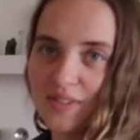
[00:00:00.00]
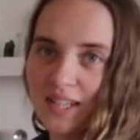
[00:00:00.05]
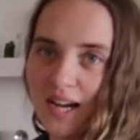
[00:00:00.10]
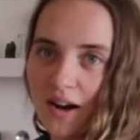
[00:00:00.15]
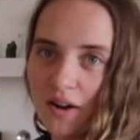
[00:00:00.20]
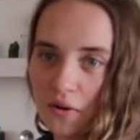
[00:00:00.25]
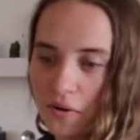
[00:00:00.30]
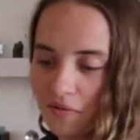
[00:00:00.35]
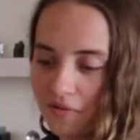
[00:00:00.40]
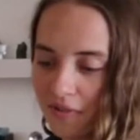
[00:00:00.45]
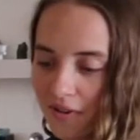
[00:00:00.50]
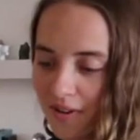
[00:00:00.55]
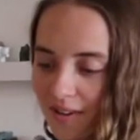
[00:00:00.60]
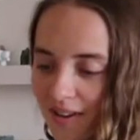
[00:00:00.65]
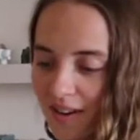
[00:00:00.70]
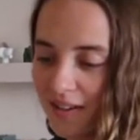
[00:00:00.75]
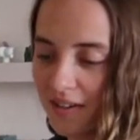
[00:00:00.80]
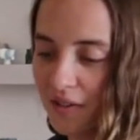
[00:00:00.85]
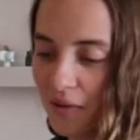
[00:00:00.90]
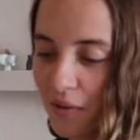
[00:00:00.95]

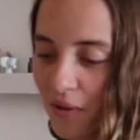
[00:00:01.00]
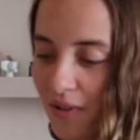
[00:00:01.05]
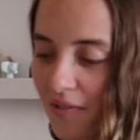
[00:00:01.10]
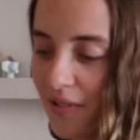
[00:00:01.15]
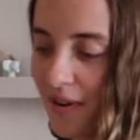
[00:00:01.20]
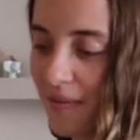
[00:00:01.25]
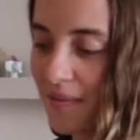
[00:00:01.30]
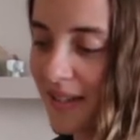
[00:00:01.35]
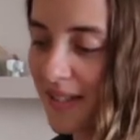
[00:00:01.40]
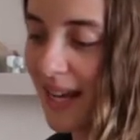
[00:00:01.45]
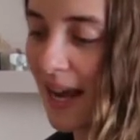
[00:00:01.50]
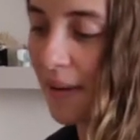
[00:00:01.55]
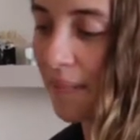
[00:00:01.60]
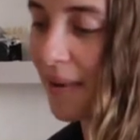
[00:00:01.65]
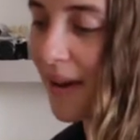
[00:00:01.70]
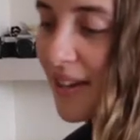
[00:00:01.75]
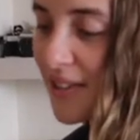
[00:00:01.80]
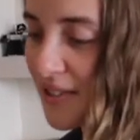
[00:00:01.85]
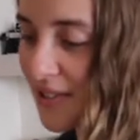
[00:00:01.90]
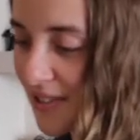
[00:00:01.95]
photographer, and in order for him to take
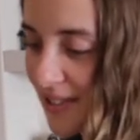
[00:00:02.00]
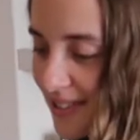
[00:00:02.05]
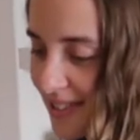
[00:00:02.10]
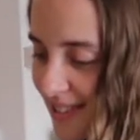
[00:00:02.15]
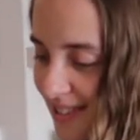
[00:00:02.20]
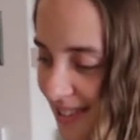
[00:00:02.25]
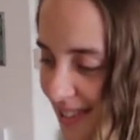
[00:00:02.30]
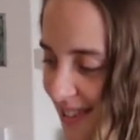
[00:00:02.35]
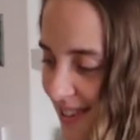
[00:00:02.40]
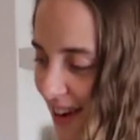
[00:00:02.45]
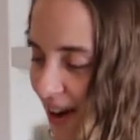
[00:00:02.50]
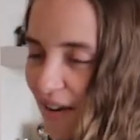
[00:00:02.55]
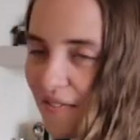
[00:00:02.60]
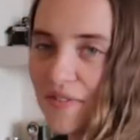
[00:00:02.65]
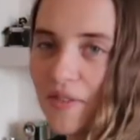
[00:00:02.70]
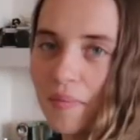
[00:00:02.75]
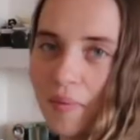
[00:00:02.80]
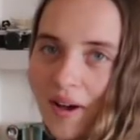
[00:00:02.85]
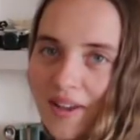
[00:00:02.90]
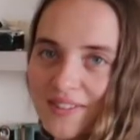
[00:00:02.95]
pictures
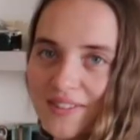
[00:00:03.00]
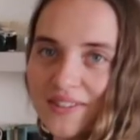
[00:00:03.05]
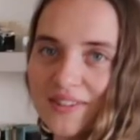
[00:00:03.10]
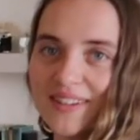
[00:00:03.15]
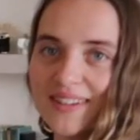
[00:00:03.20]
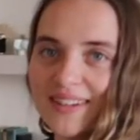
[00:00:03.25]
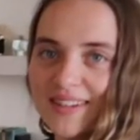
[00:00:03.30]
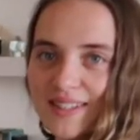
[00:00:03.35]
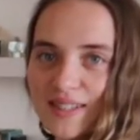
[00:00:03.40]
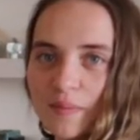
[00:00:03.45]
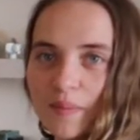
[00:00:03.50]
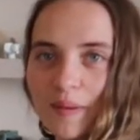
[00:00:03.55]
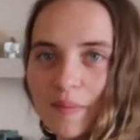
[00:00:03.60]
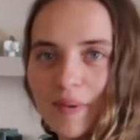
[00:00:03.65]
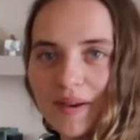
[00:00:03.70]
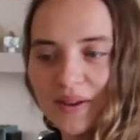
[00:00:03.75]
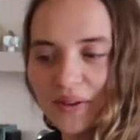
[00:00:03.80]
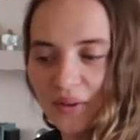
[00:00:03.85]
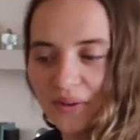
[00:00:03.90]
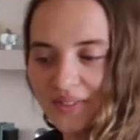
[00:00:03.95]
of the puzzle, it needs to be
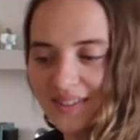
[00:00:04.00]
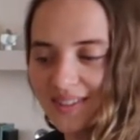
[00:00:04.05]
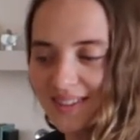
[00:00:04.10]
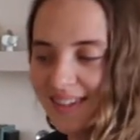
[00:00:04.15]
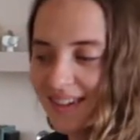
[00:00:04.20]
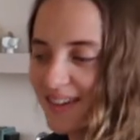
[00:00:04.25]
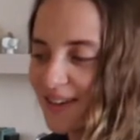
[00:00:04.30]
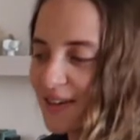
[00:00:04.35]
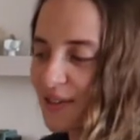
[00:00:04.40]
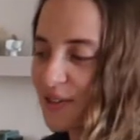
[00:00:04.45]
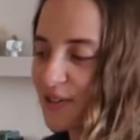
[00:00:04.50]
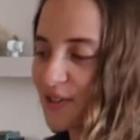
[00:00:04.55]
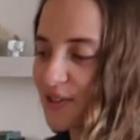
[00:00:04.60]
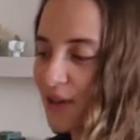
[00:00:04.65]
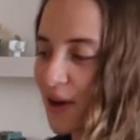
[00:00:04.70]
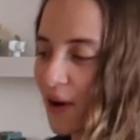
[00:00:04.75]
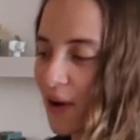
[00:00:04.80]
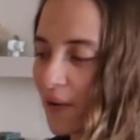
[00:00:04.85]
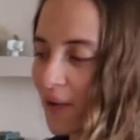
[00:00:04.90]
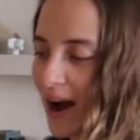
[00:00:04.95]
built.
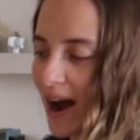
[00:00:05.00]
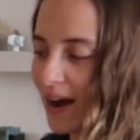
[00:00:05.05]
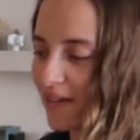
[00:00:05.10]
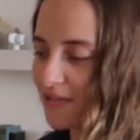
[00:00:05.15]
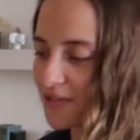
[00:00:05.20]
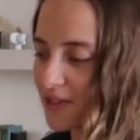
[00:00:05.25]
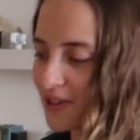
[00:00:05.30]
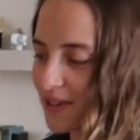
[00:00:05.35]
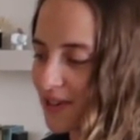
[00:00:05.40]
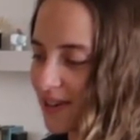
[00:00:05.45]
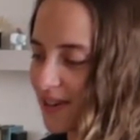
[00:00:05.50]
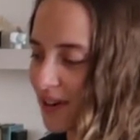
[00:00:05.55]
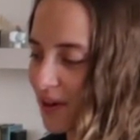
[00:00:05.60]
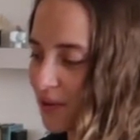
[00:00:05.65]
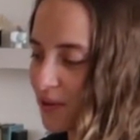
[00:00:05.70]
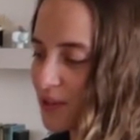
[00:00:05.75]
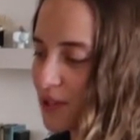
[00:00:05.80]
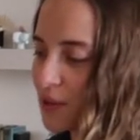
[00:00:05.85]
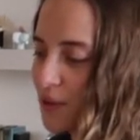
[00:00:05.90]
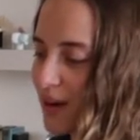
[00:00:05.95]
So after, you
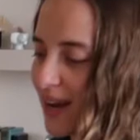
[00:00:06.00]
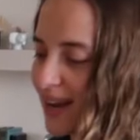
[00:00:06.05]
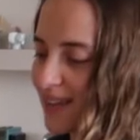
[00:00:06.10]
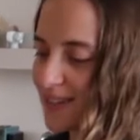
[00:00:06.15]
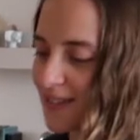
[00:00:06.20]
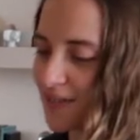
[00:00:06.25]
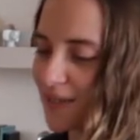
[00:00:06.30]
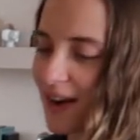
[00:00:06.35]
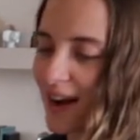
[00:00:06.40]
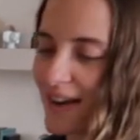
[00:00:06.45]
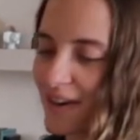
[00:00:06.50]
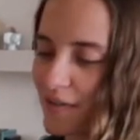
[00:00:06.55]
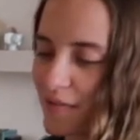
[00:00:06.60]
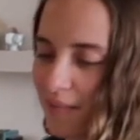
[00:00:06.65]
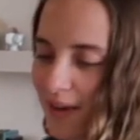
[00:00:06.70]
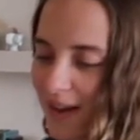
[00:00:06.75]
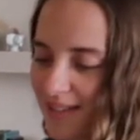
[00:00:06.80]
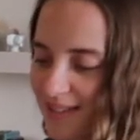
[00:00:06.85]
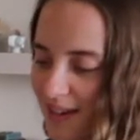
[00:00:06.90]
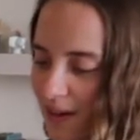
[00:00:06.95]
know, 2 days of kind of
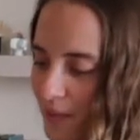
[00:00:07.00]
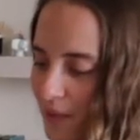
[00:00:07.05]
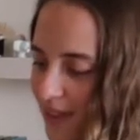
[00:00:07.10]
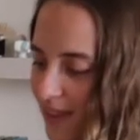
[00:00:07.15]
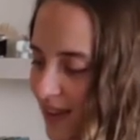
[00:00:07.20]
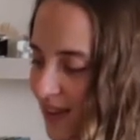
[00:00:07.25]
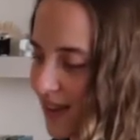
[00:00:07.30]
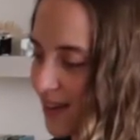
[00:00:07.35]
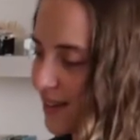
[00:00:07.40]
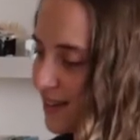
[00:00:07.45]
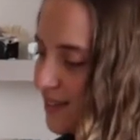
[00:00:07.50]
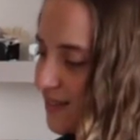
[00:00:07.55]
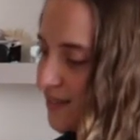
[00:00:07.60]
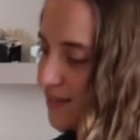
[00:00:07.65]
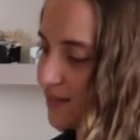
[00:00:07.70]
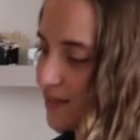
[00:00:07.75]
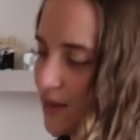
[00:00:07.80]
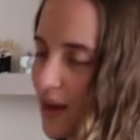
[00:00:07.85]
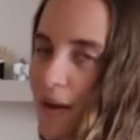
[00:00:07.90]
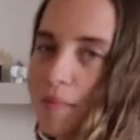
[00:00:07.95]
messing with it,
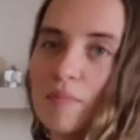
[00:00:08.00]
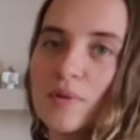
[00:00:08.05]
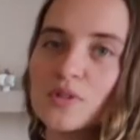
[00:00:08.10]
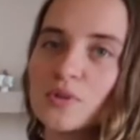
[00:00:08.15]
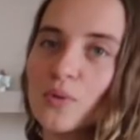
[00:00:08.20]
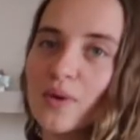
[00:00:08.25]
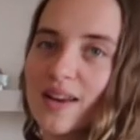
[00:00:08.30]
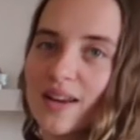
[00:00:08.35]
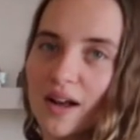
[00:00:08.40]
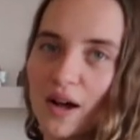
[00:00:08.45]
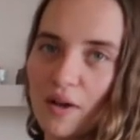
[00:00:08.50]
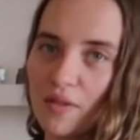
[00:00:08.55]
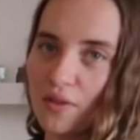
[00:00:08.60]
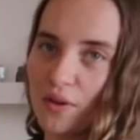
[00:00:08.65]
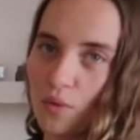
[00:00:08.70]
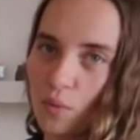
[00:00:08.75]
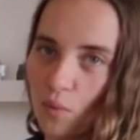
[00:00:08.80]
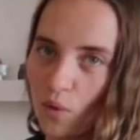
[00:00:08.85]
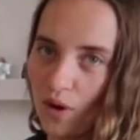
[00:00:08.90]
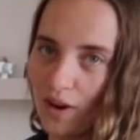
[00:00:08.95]
in between
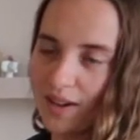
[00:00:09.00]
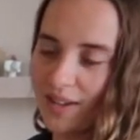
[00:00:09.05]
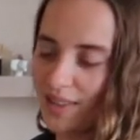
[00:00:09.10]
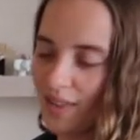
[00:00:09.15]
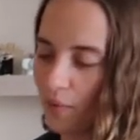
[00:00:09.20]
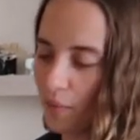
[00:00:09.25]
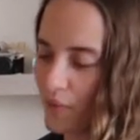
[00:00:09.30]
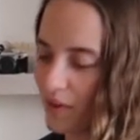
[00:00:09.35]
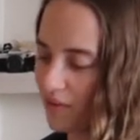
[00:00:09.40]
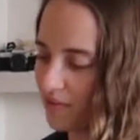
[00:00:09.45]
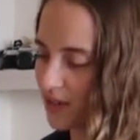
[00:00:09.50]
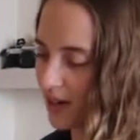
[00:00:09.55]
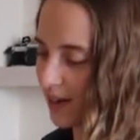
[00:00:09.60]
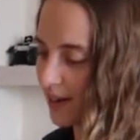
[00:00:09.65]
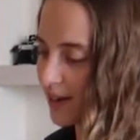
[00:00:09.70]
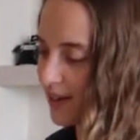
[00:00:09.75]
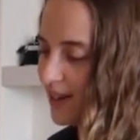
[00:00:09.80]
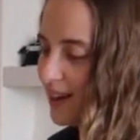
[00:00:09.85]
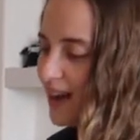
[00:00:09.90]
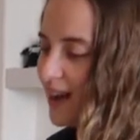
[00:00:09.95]
other work that we've
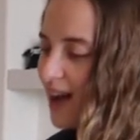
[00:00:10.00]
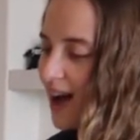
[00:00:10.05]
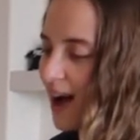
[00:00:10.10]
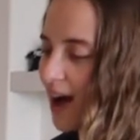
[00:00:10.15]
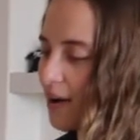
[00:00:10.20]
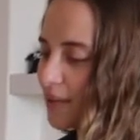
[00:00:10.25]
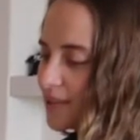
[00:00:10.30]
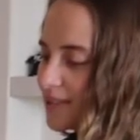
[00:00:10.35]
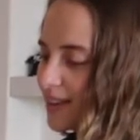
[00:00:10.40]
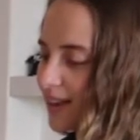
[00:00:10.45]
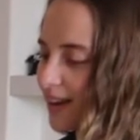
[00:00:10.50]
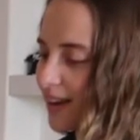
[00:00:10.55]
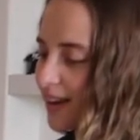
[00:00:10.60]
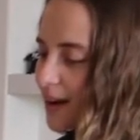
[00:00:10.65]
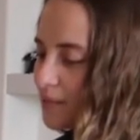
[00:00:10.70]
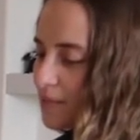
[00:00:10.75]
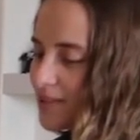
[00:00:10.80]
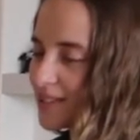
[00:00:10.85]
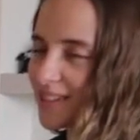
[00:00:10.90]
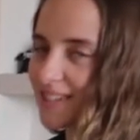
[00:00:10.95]
done, I was like,
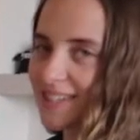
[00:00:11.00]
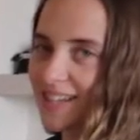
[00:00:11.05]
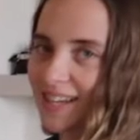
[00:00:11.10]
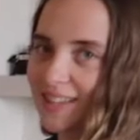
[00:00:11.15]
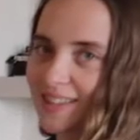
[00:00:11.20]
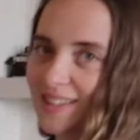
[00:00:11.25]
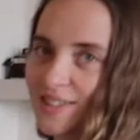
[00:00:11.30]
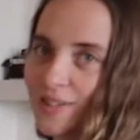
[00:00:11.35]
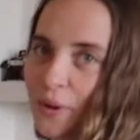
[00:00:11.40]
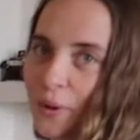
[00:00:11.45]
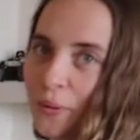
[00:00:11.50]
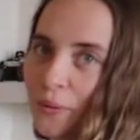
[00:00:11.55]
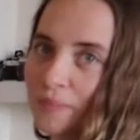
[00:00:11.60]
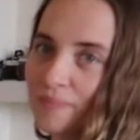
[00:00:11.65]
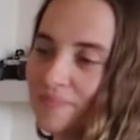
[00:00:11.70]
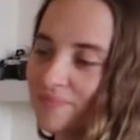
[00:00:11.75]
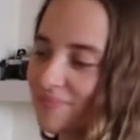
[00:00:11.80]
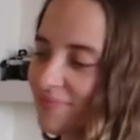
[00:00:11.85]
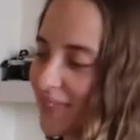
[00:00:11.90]
I'm just going to take this home.